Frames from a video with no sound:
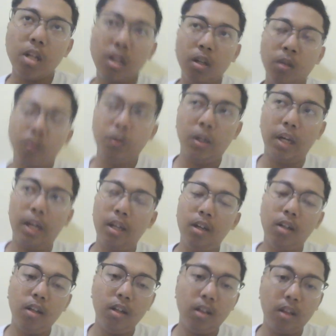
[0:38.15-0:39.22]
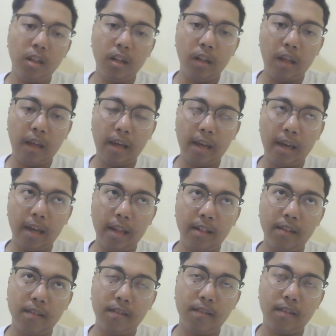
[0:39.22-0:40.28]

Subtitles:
We ended it at